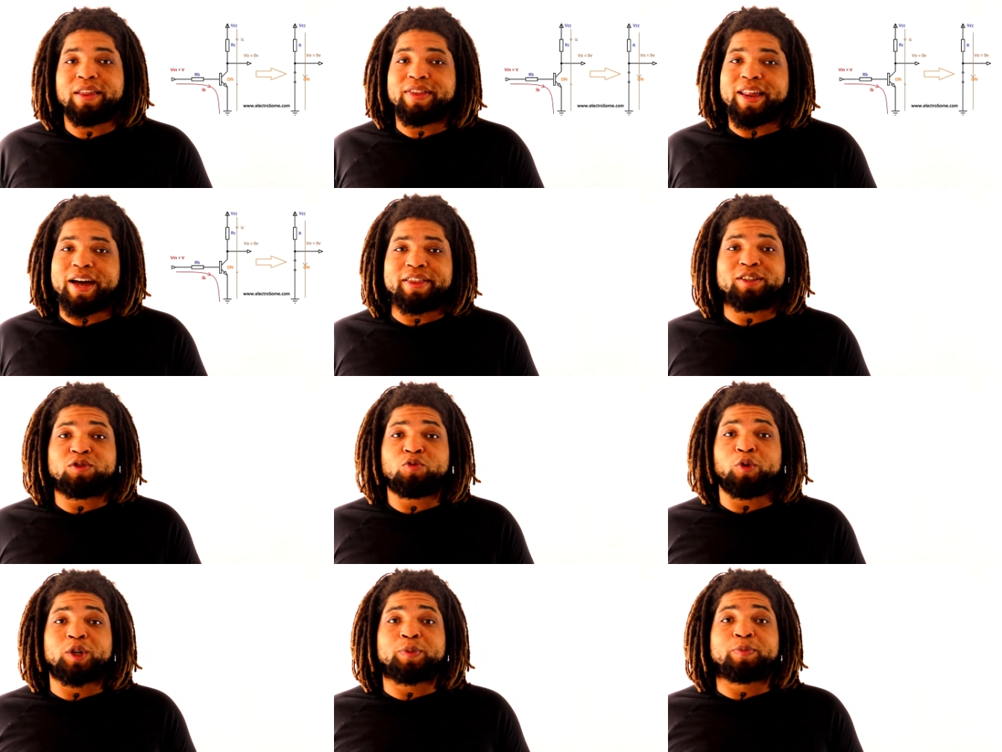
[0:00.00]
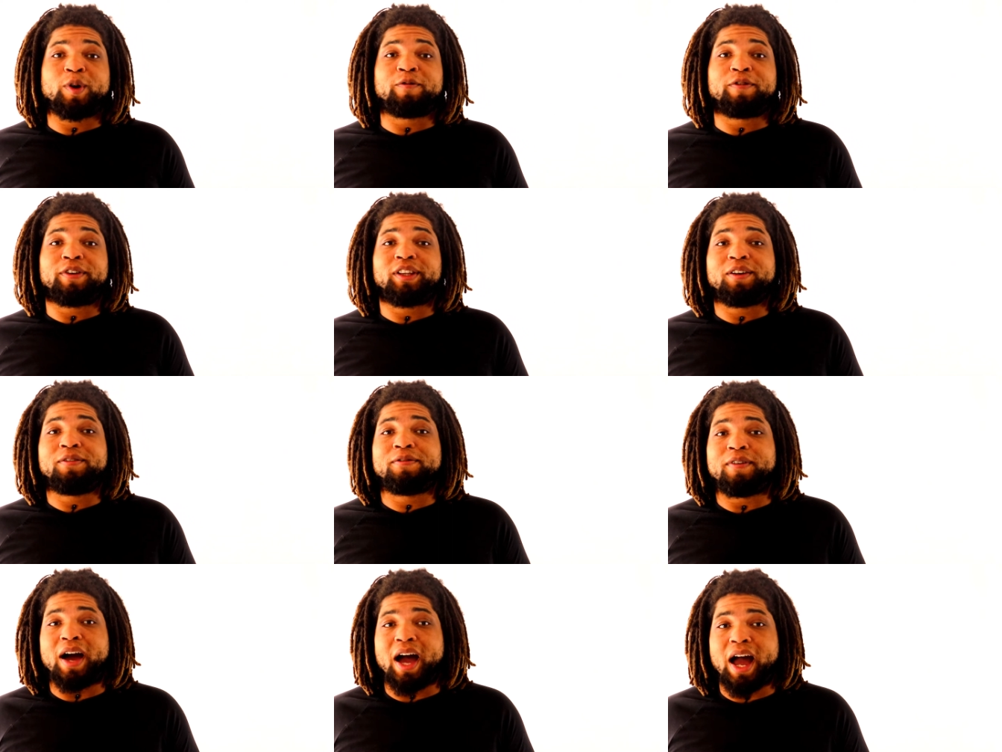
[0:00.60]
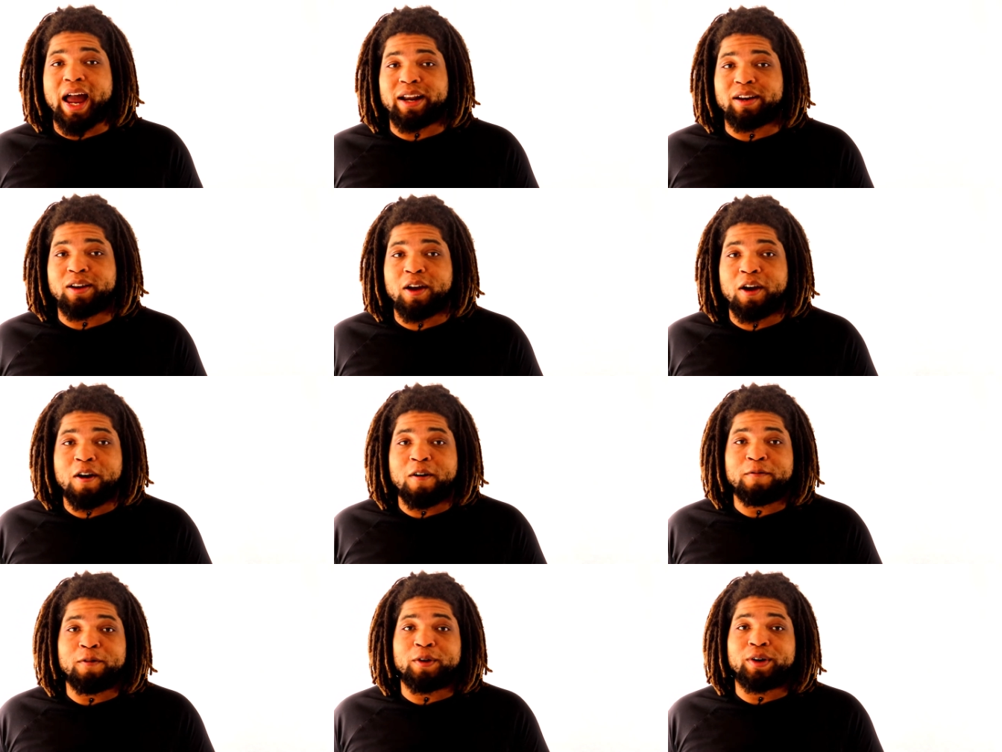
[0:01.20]
Now this works perfectly fine
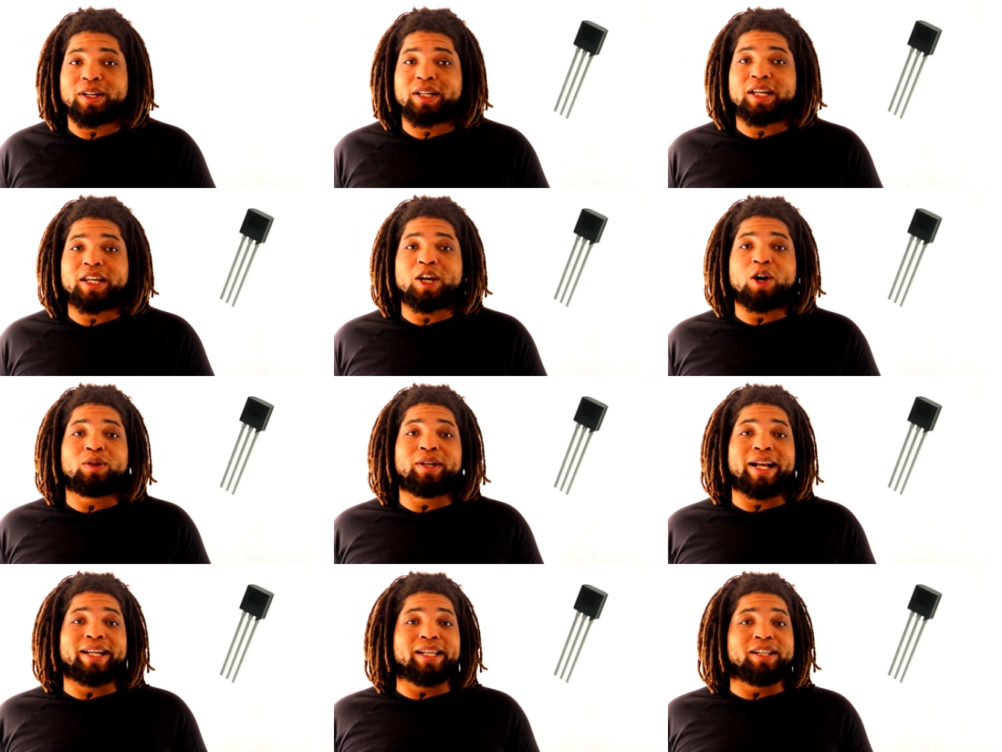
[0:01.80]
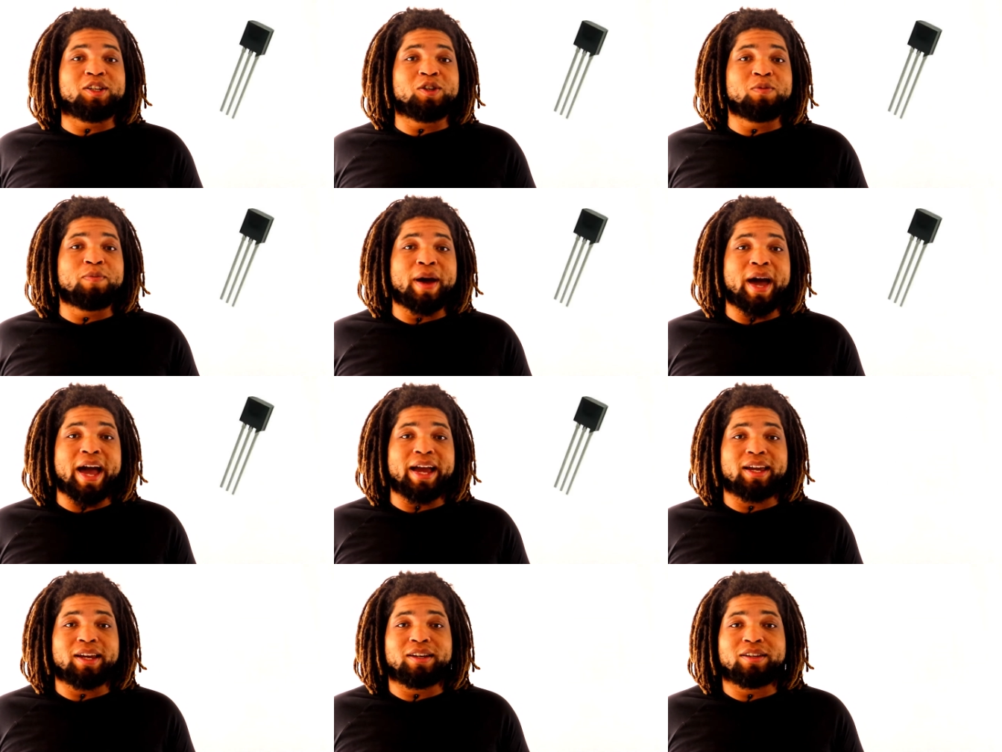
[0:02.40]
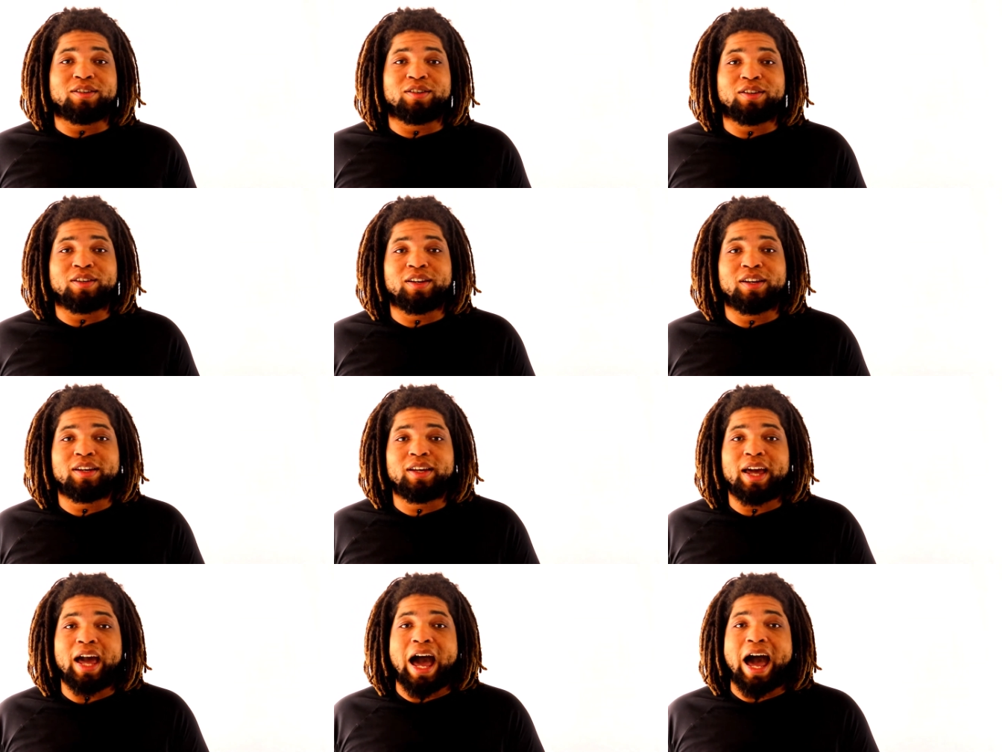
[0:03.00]
for a TO92 package,
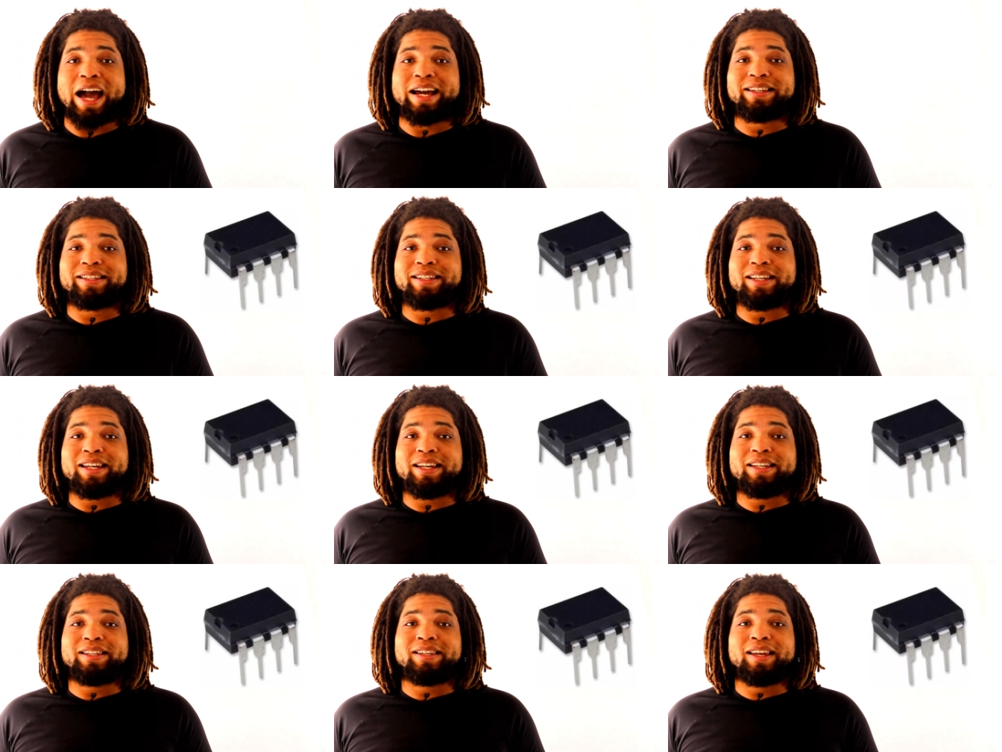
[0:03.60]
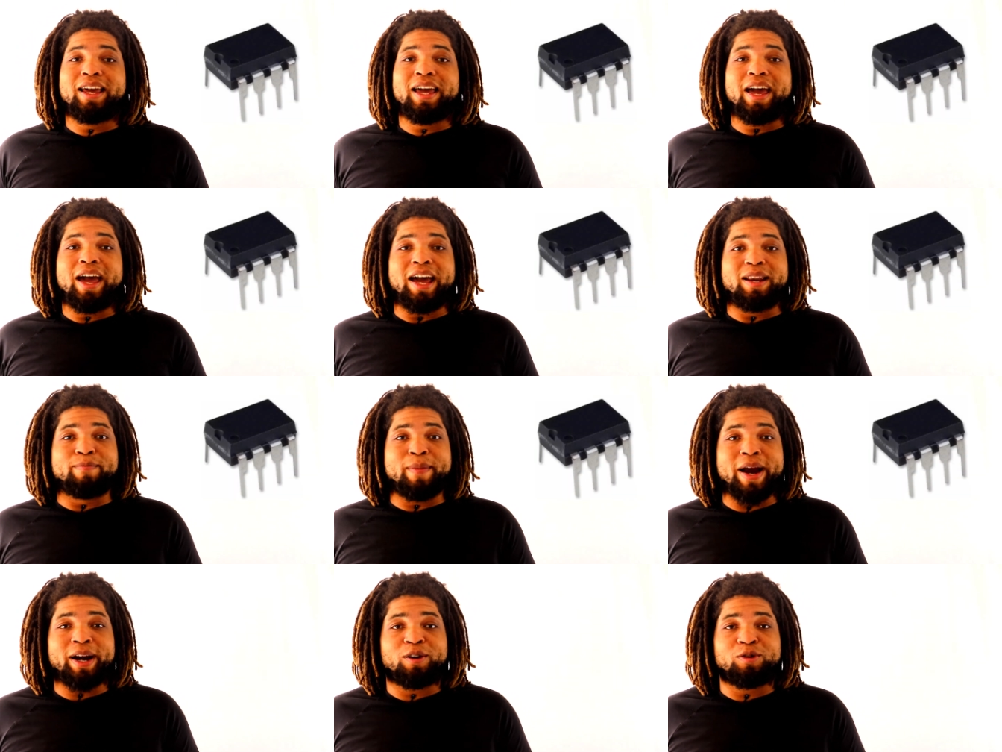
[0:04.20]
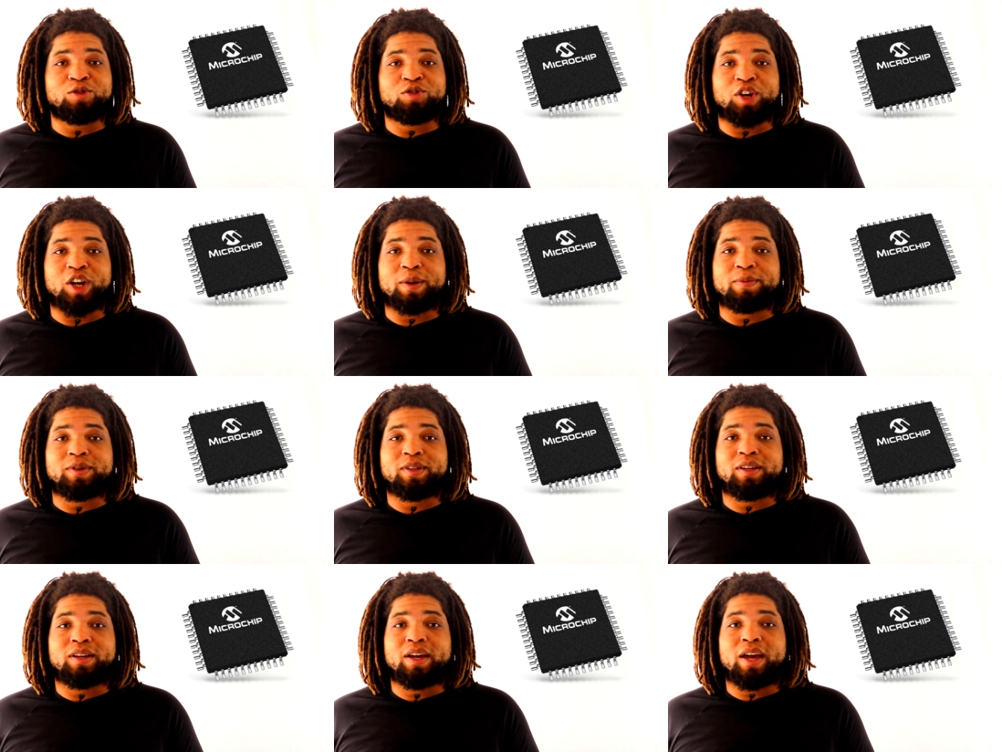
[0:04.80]
ICs, and
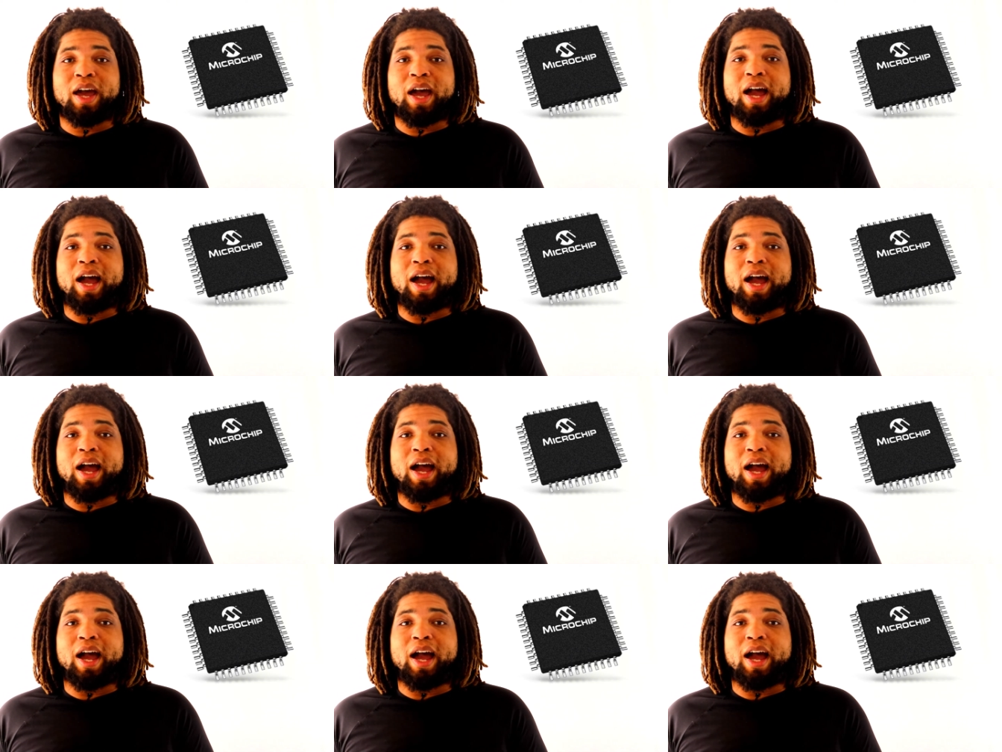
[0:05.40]
microchips,